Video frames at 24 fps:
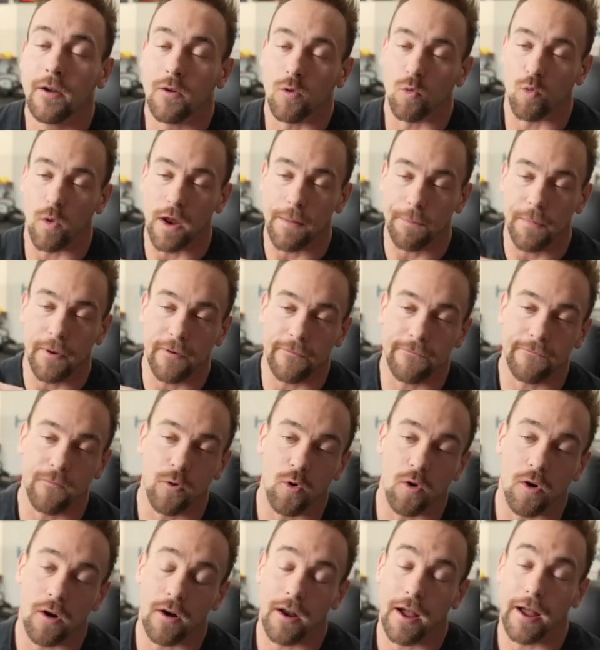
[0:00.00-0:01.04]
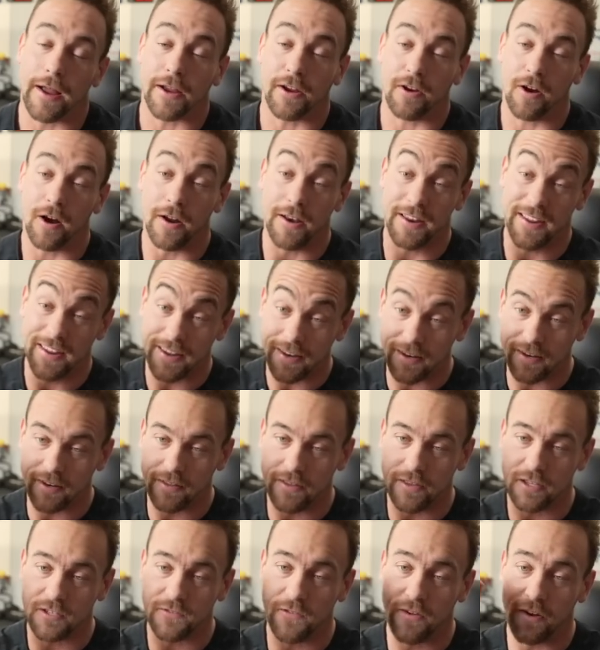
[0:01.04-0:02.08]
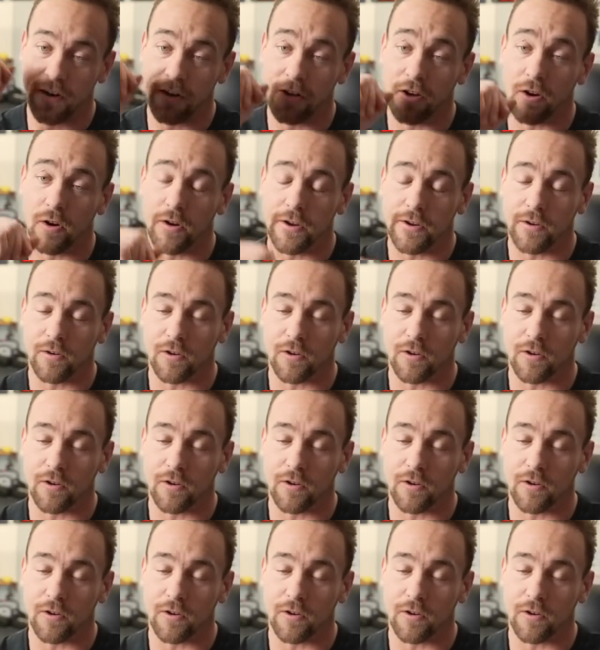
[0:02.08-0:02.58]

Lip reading: Right before I cut into this video,